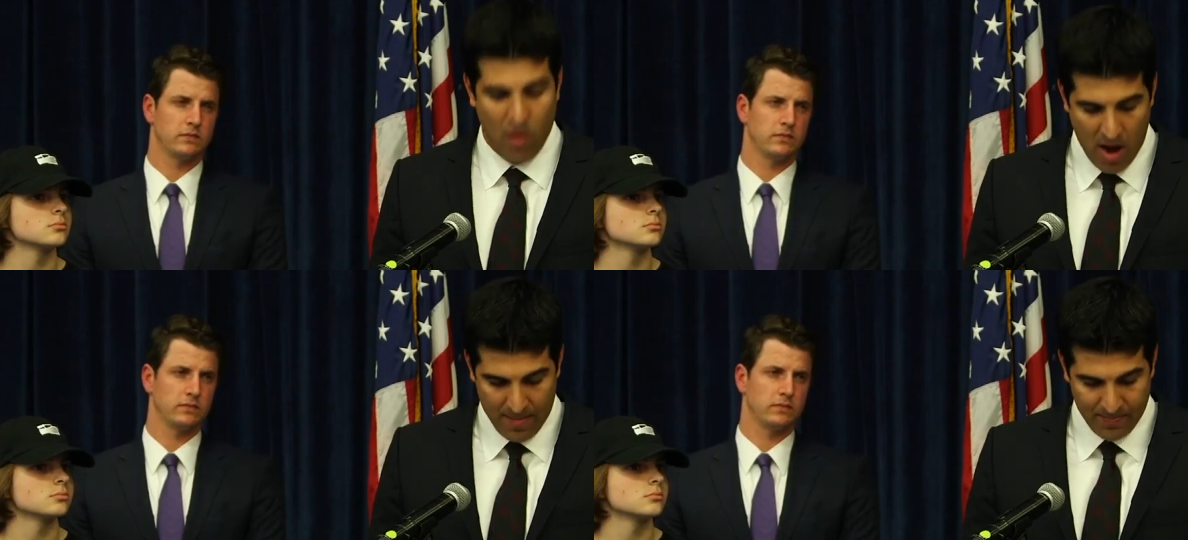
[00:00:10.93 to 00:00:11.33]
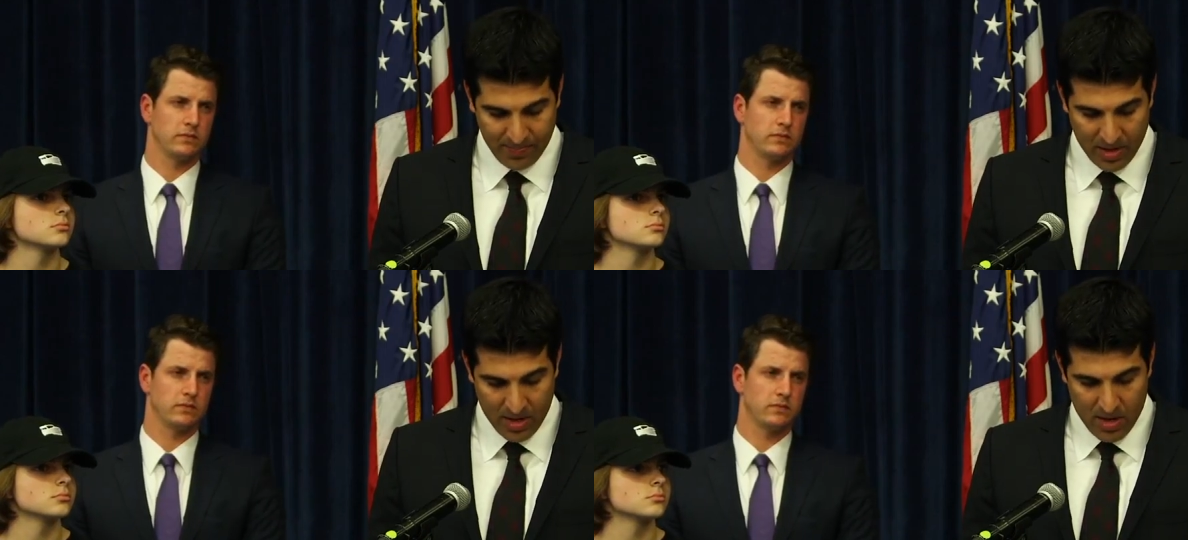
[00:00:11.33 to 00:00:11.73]
Speaker 1: crime.
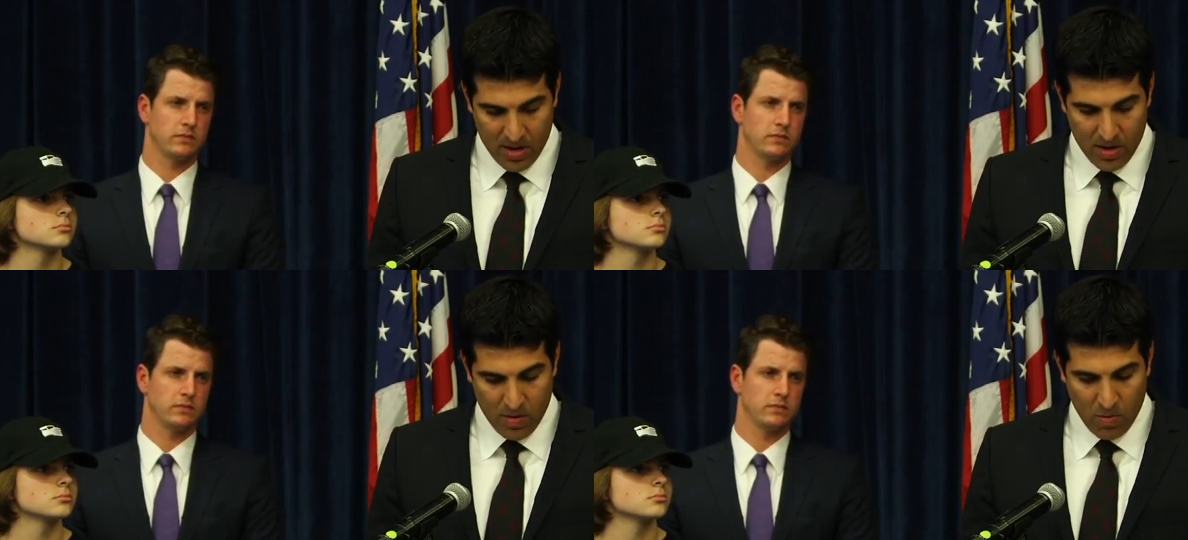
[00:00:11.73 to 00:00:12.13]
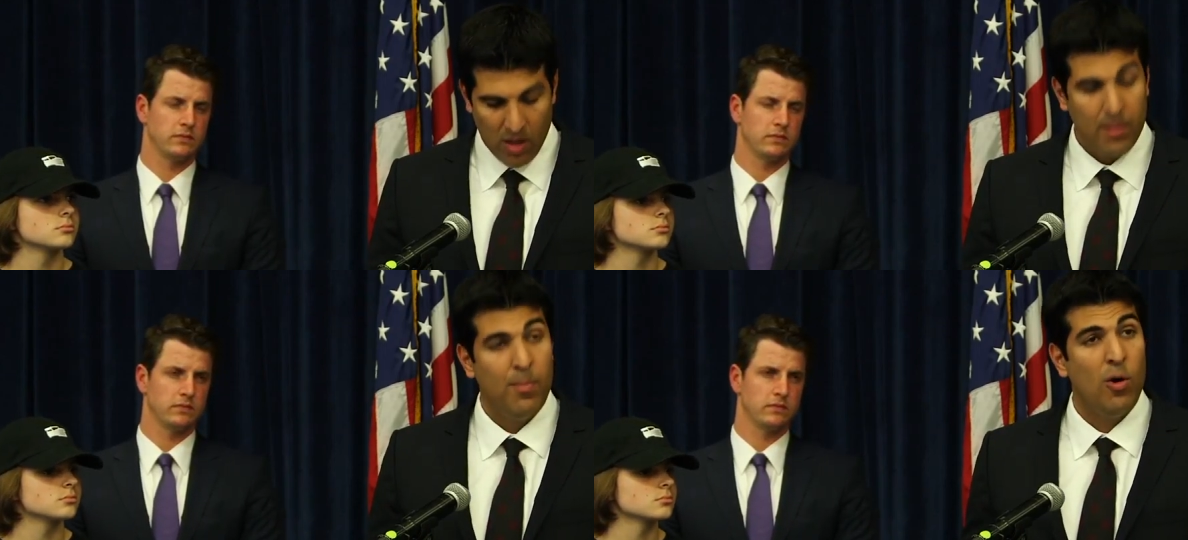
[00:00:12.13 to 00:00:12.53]
While
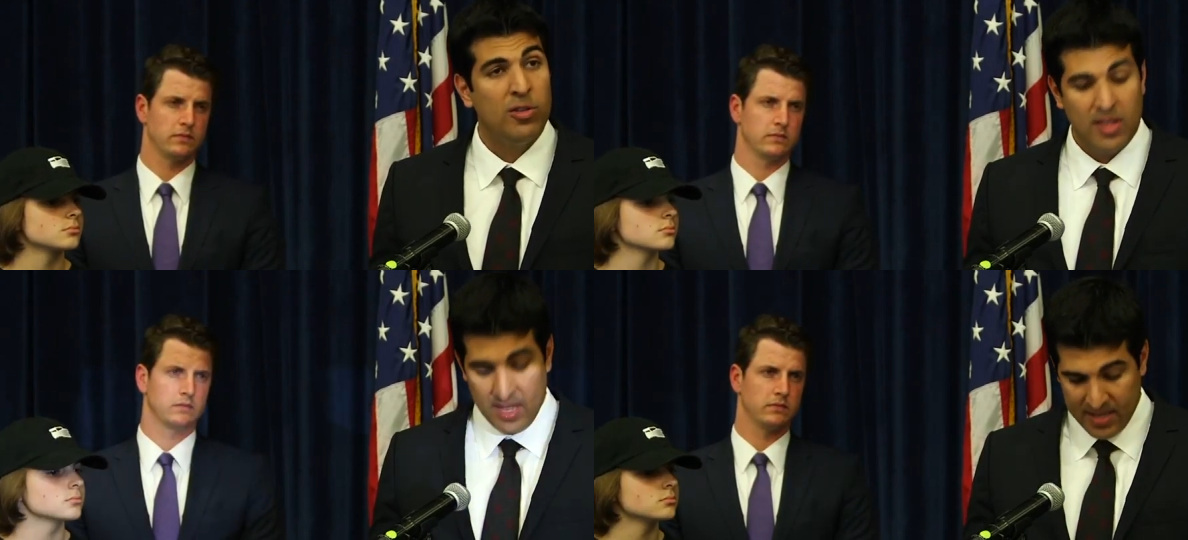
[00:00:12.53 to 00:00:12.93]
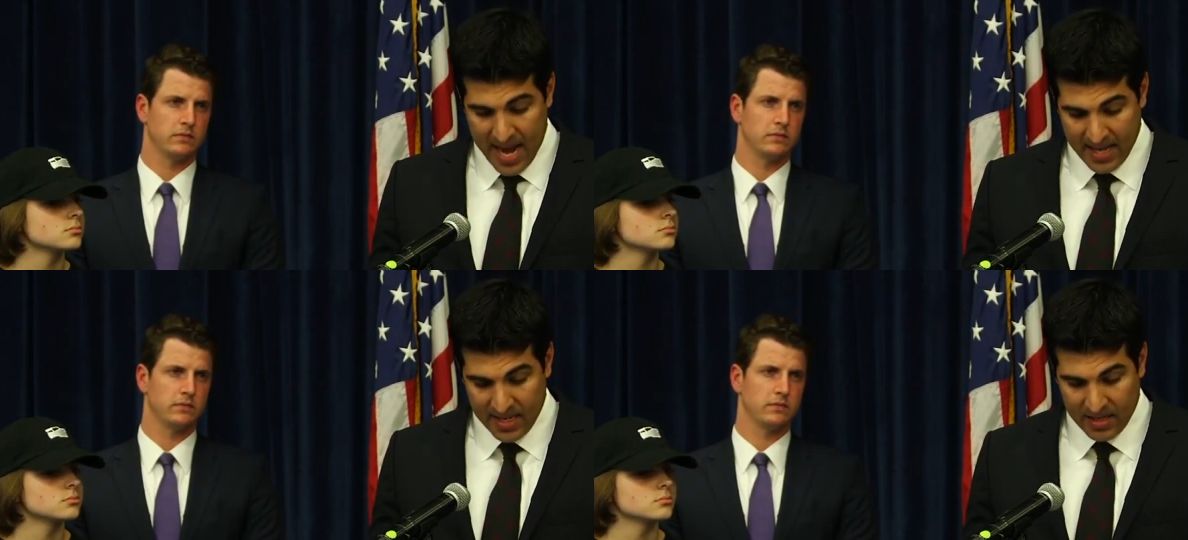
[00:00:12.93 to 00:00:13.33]
in most of these
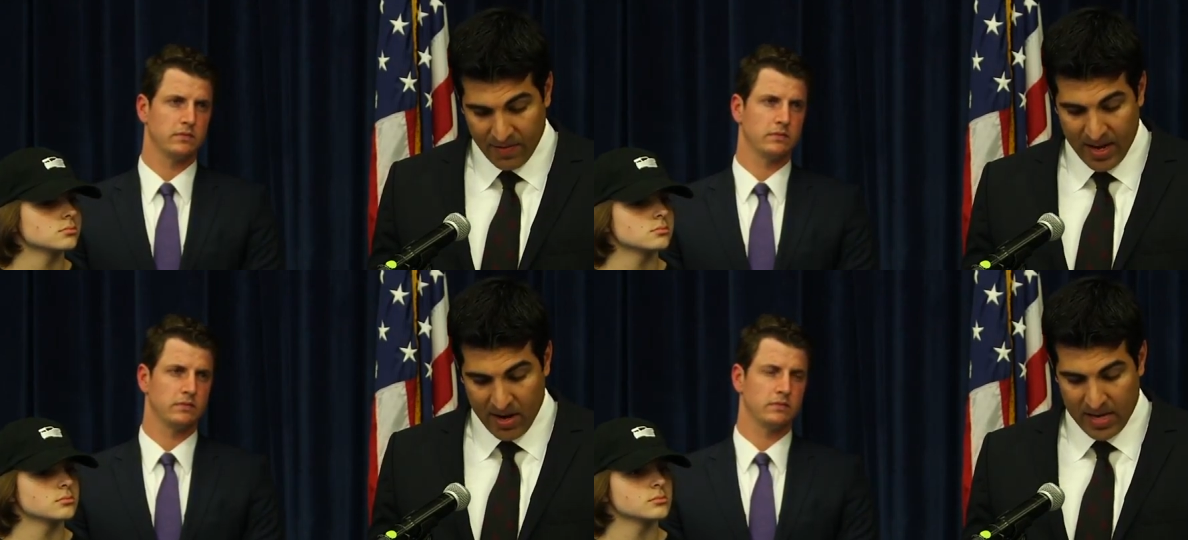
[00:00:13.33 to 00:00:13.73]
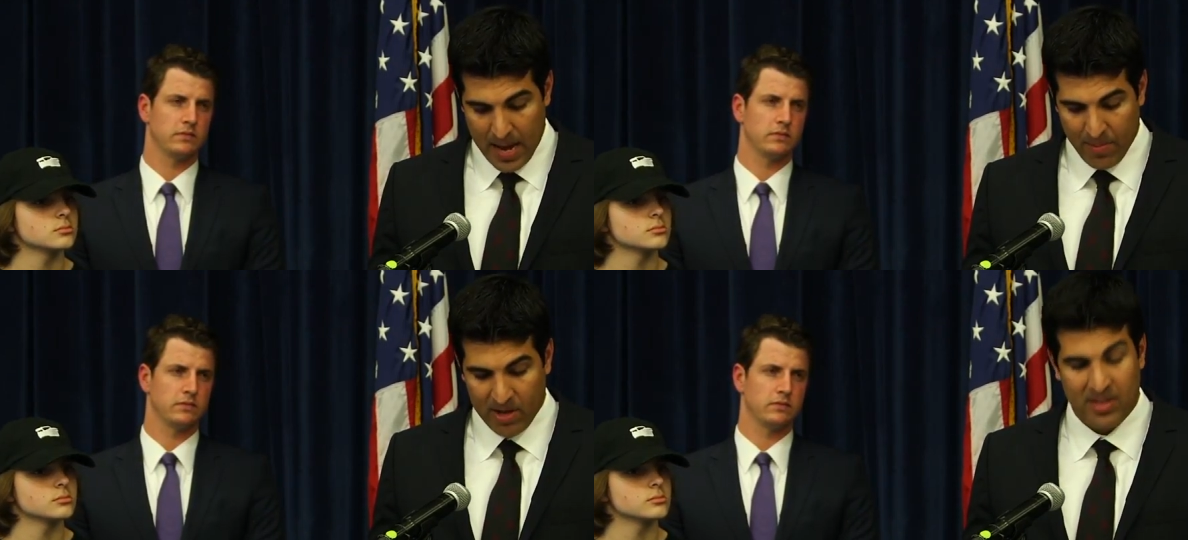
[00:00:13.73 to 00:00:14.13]
cases, the
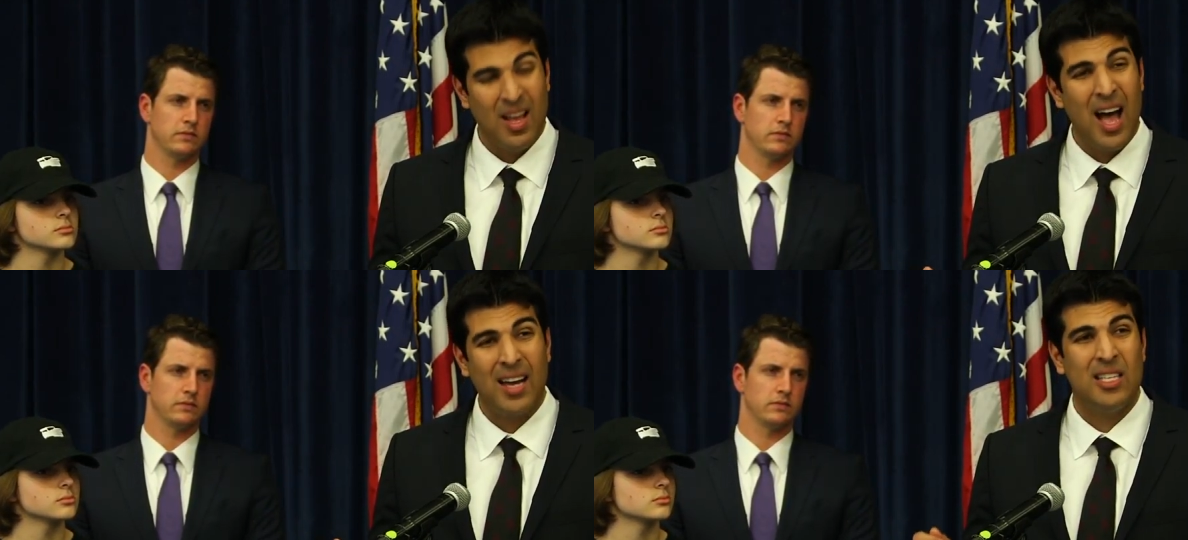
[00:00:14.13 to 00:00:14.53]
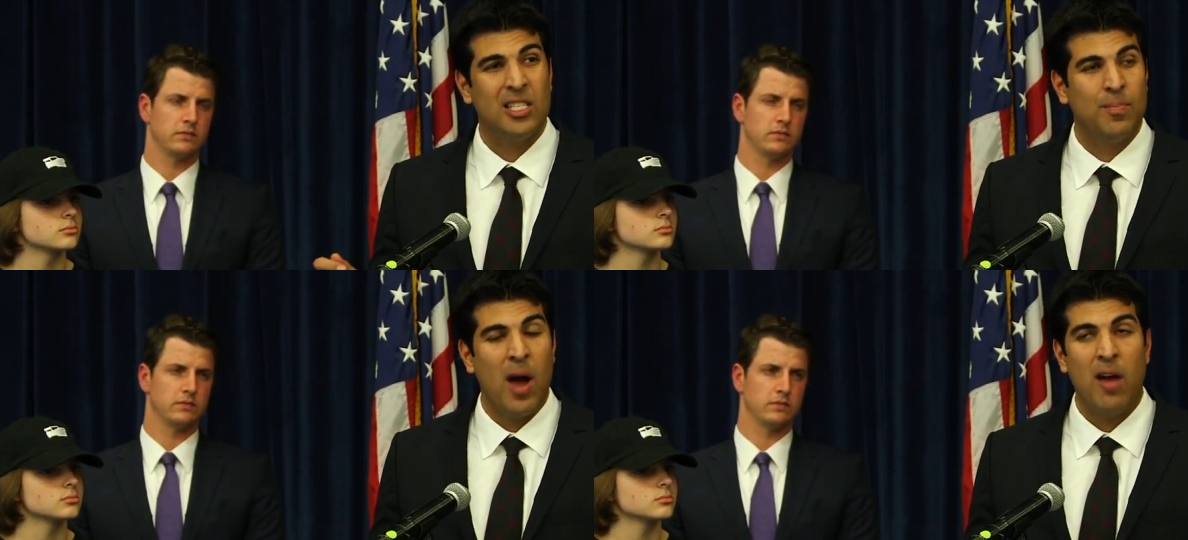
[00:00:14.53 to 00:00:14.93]
videotaper is not
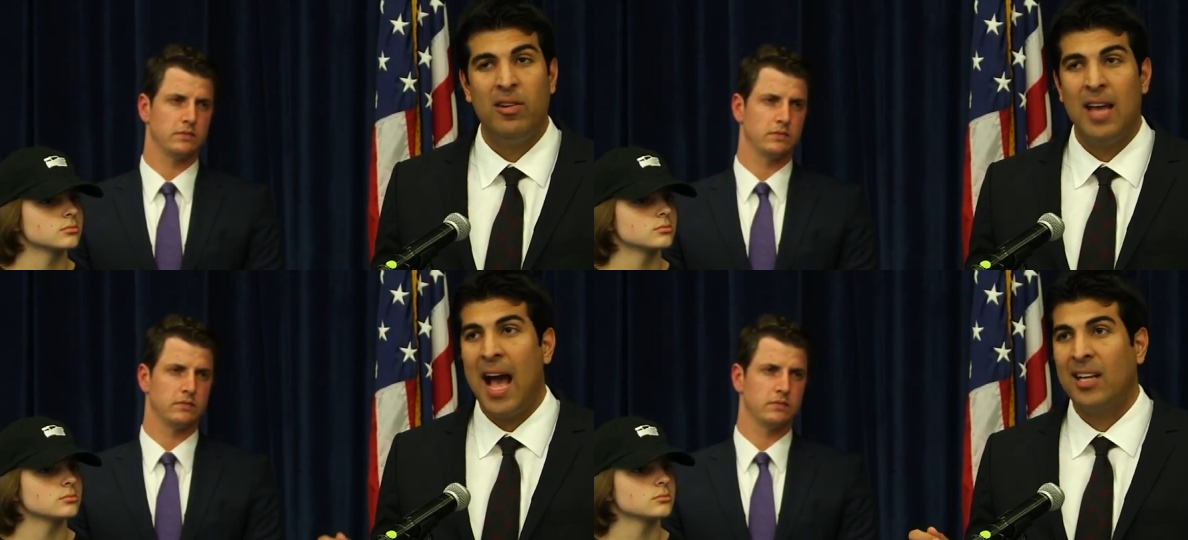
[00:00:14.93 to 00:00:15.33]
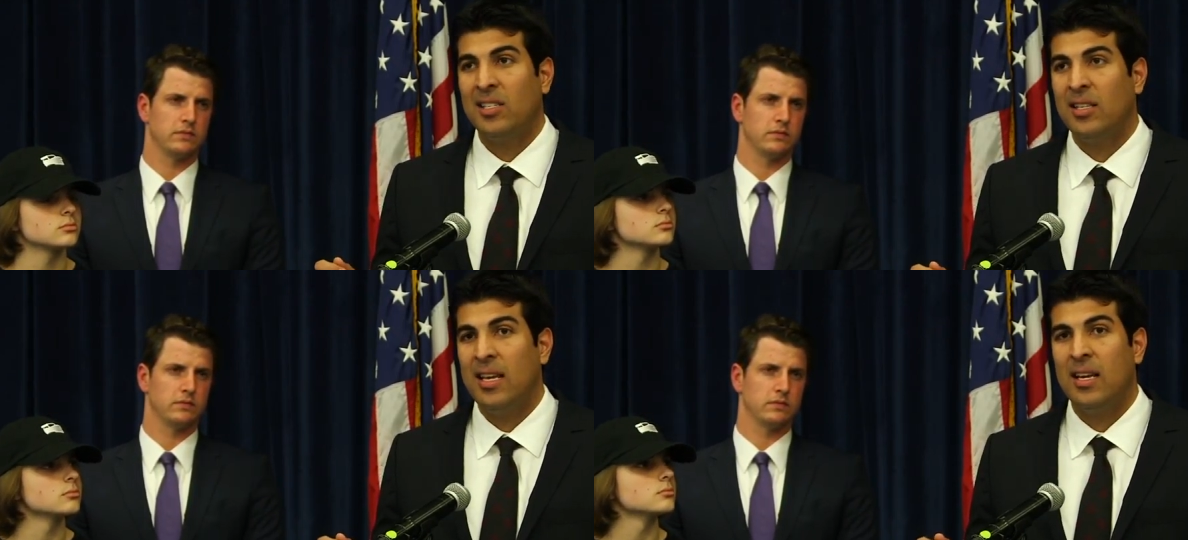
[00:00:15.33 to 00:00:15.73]
conspiring to actually